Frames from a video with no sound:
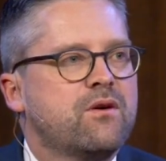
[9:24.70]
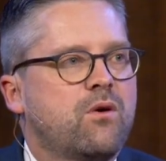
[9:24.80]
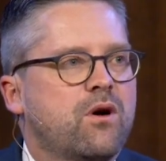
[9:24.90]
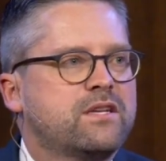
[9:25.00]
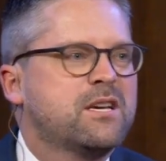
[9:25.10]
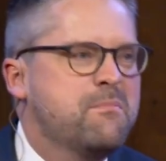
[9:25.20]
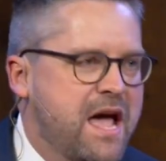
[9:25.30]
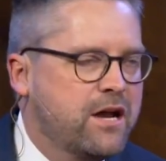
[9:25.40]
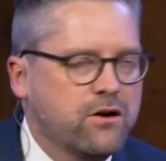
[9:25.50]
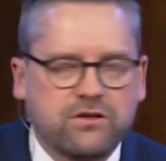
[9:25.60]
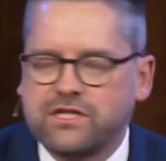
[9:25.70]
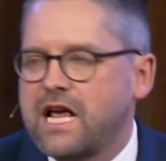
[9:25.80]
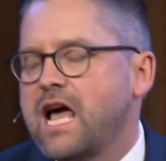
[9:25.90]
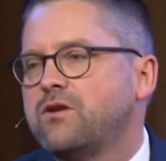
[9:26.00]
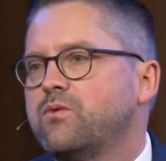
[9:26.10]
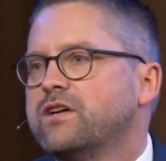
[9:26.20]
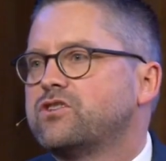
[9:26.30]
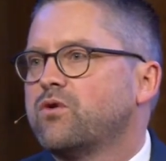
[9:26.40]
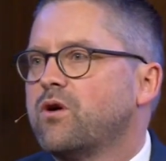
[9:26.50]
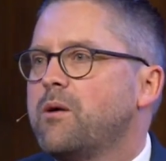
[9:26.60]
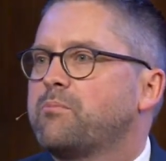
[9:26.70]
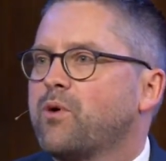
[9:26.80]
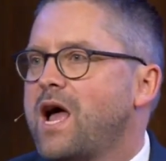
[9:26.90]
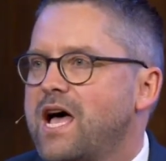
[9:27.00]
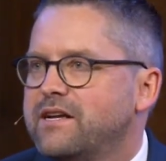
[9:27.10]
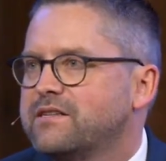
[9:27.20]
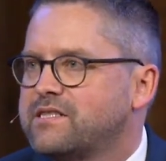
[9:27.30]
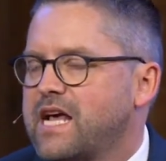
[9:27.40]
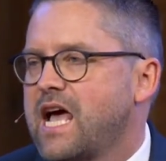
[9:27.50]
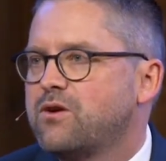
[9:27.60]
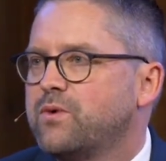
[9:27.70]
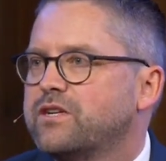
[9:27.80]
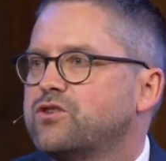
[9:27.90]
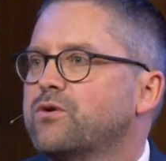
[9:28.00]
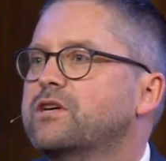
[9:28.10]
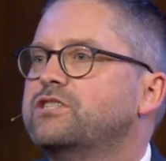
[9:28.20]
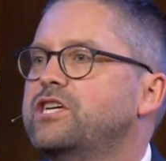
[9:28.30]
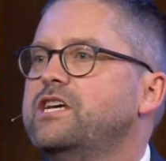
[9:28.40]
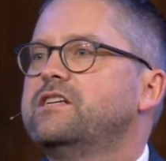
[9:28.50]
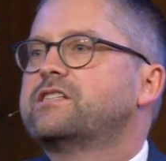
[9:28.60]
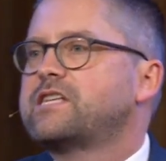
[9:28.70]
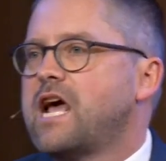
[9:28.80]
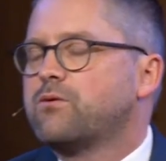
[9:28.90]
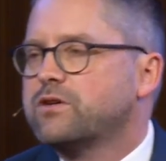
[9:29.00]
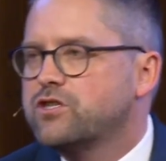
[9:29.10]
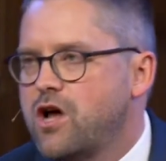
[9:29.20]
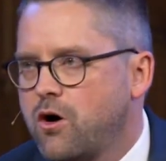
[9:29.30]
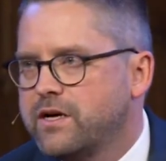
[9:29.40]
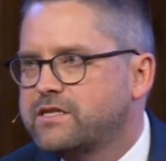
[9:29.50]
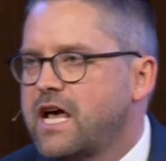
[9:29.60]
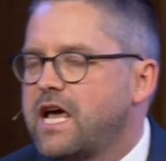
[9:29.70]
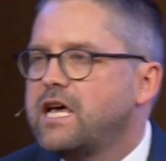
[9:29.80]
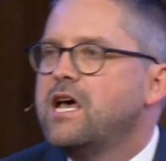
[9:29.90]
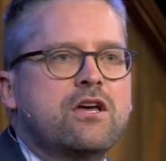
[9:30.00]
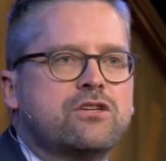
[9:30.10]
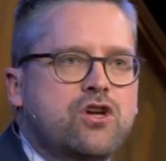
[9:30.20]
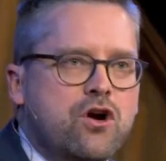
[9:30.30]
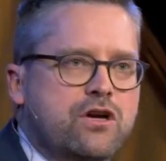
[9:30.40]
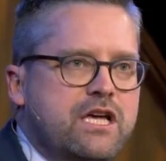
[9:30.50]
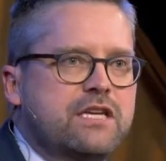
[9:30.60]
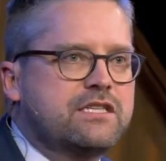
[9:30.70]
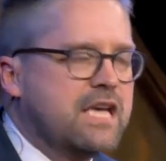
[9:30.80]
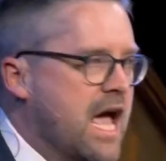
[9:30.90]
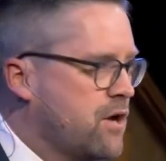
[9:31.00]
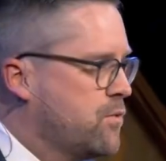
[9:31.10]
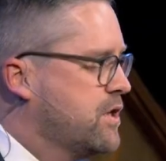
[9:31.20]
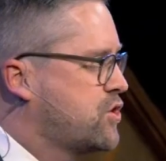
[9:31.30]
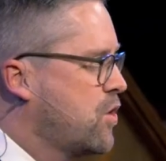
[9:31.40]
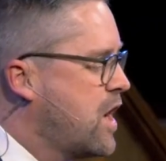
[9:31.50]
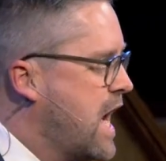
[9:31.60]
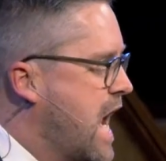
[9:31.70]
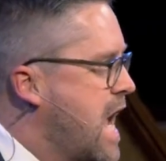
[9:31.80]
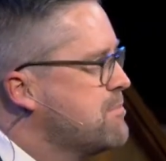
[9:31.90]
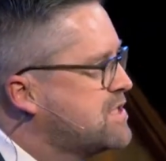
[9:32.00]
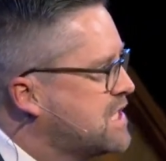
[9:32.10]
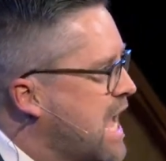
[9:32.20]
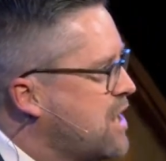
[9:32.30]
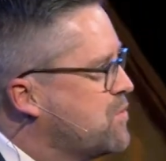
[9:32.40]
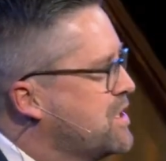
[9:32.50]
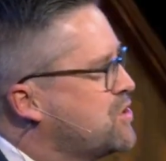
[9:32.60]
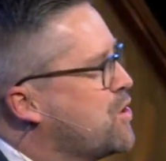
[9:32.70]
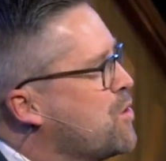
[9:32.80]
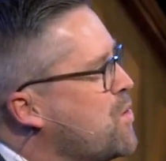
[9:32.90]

or a tomato sandwich, or a bread sandwich, or a cheese sandwich. No, it's a turkey sandwich, or a ham sandwich, or a